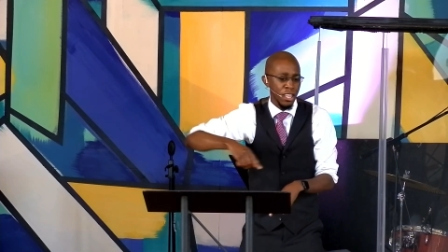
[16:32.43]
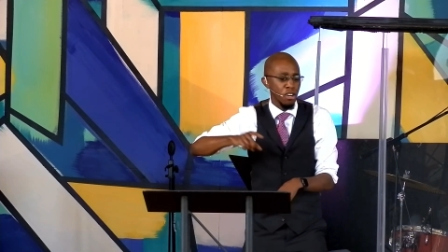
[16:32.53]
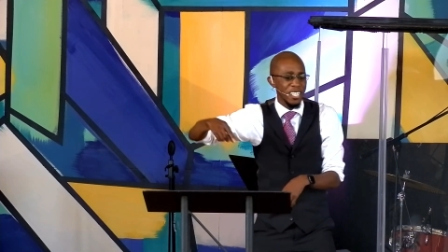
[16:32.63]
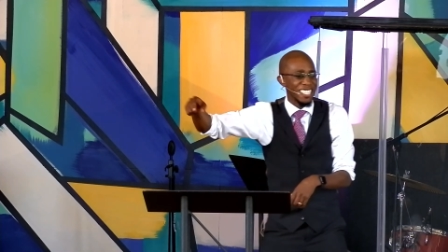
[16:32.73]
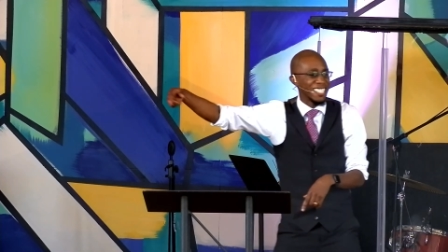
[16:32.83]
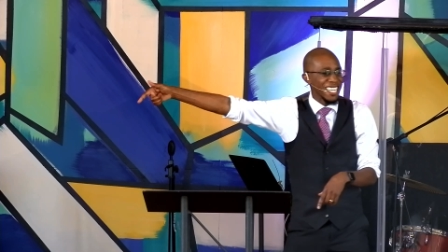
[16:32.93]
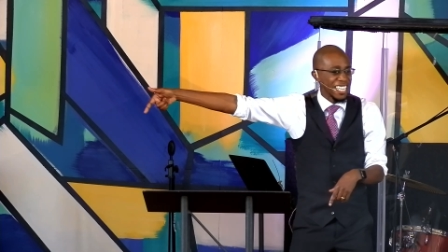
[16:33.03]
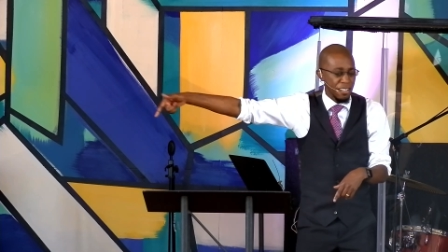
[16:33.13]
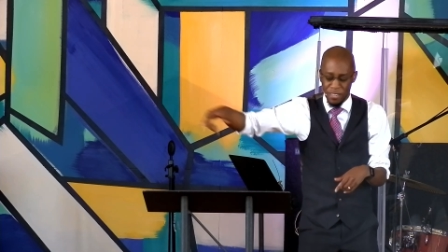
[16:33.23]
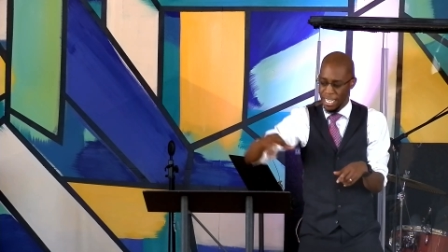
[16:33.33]
Their
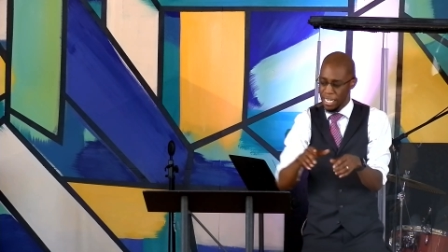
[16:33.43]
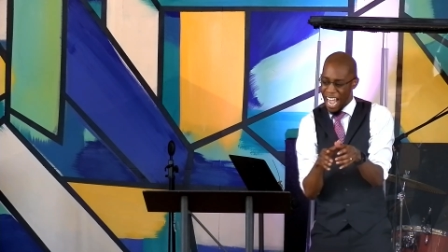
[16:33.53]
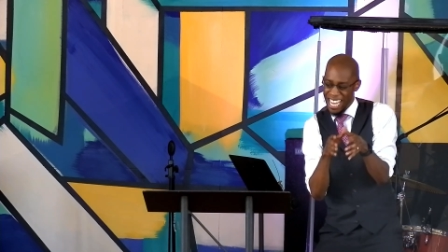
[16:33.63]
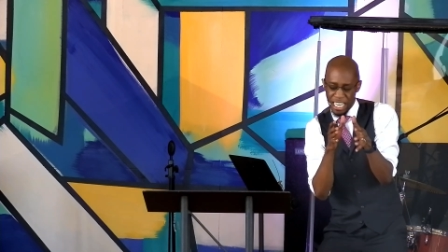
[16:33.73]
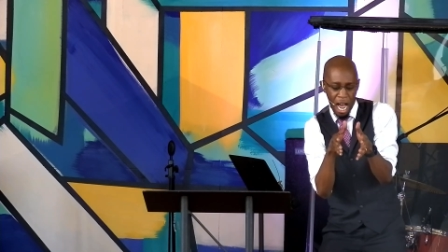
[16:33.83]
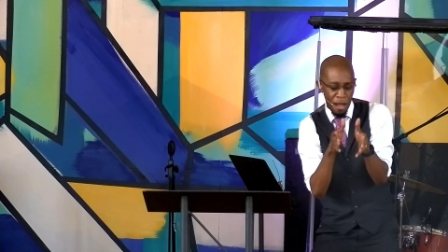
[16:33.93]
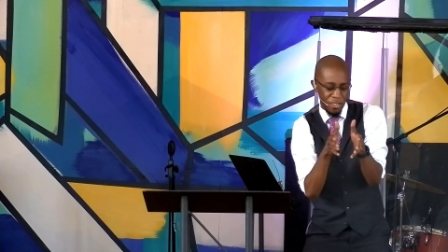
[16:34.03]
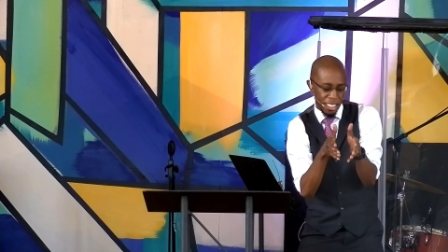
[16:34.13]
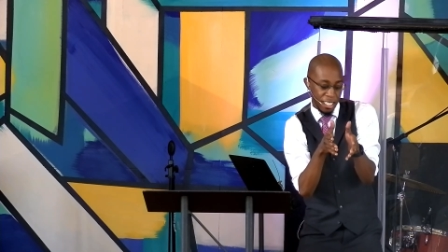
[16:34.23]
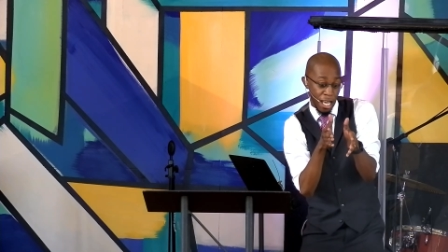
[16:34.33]
distinctiveness is
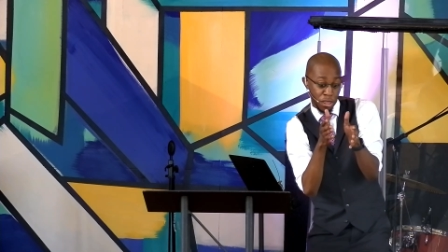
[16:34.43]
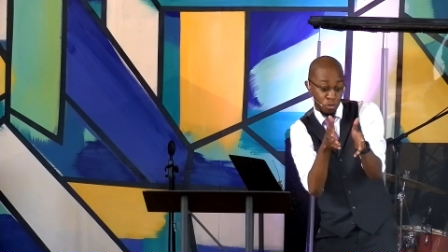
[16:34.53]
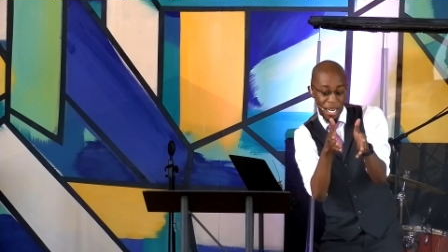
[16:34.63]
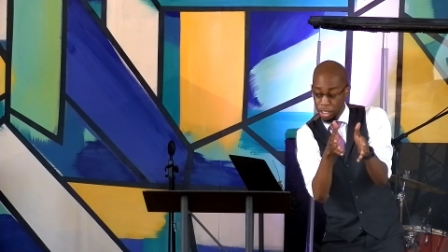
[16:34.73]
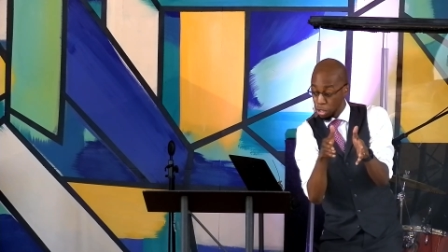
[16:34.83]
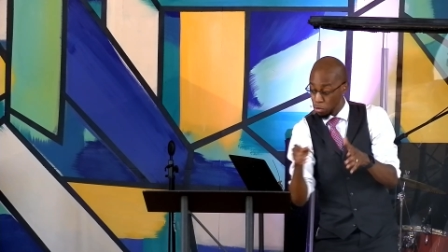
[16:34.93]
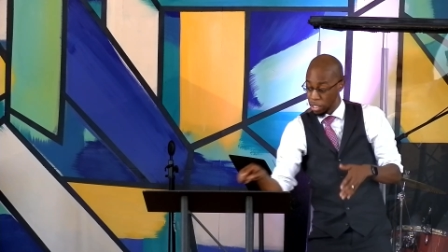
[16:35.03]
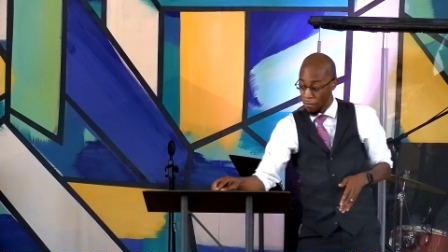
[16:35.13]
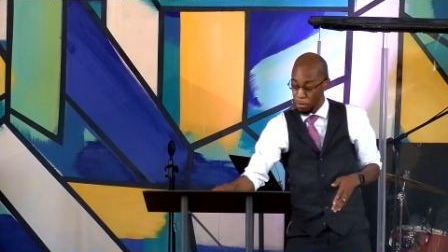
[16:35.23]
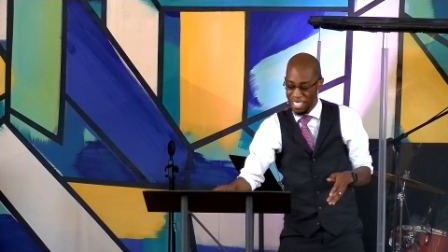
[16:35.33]
obviously a threat to those
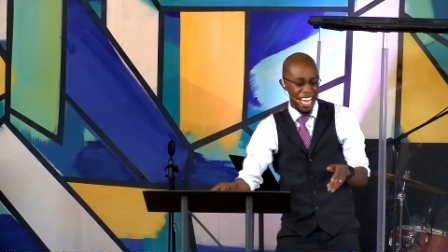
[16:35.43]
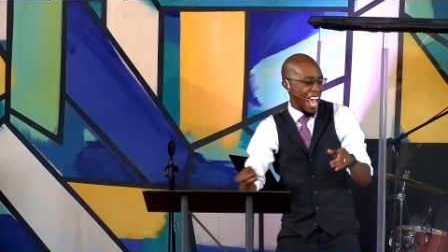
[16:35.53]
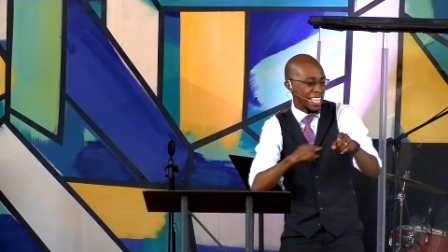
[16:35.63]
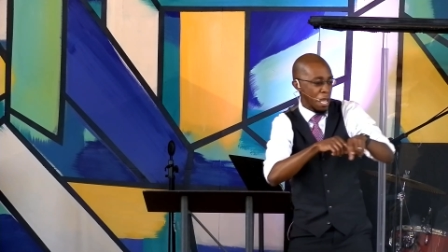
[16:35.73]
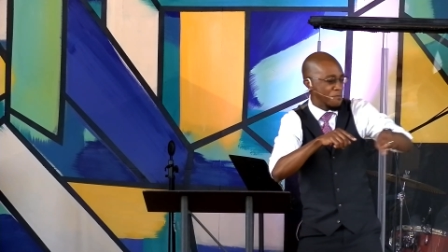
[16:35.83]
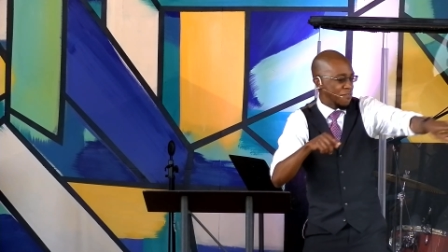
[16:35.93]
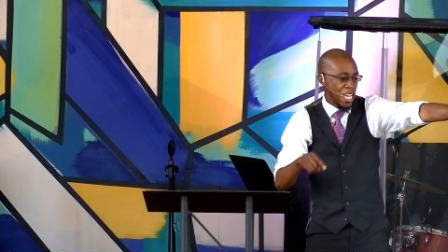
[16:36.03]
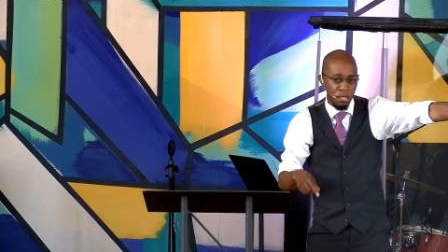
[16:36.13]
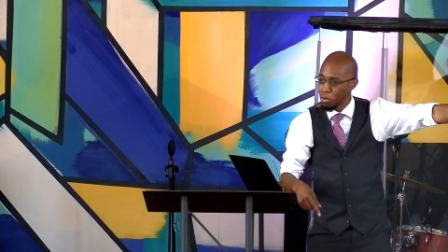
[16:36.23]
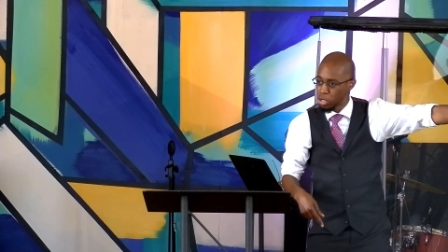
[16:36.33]
governments, and they
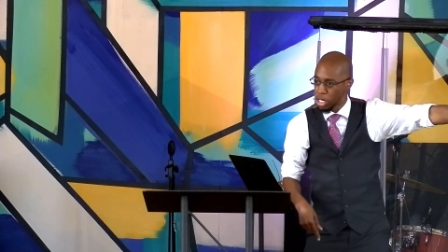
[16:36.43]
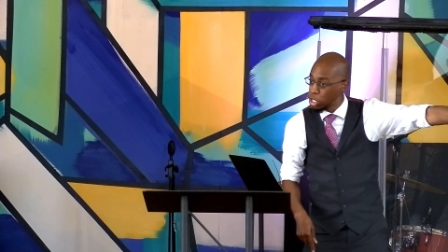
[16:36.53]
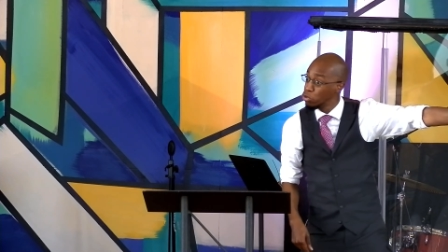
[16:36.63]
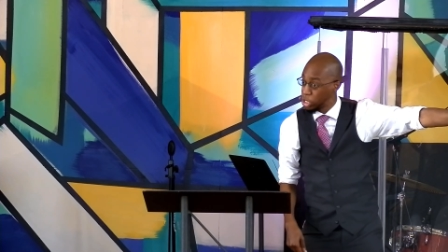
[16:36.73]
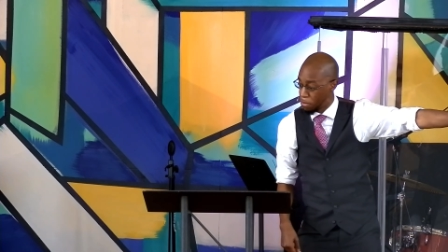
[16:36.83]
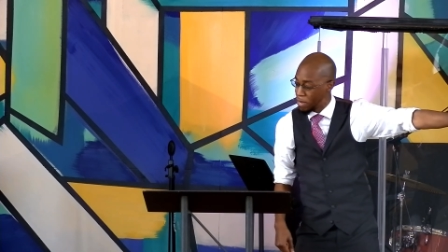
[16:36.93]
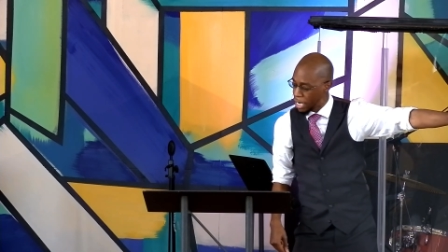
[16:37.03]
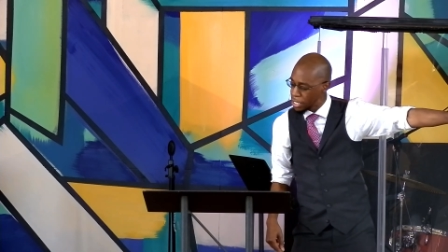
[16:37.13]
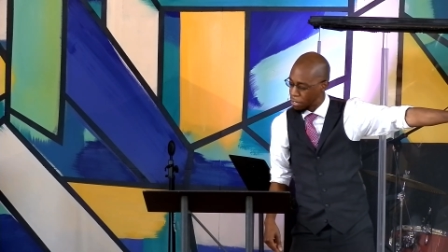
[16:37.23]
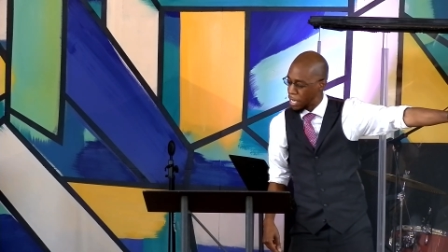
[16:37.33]
face persecution
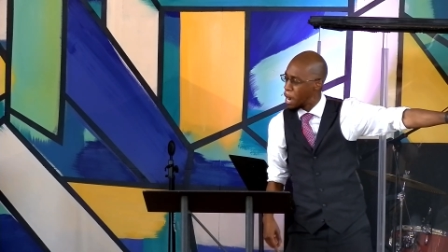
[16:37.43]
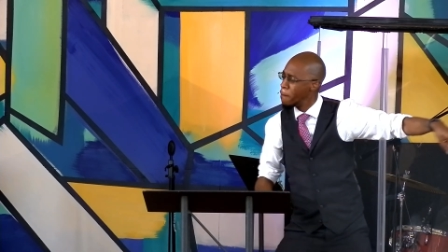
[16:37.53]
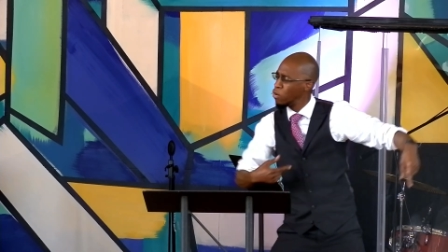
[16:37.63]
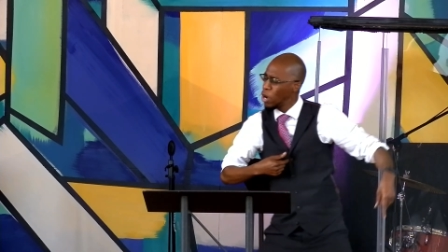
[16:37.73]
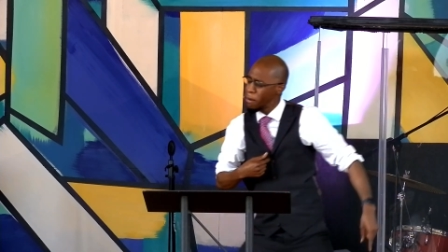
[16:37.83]
because of it. But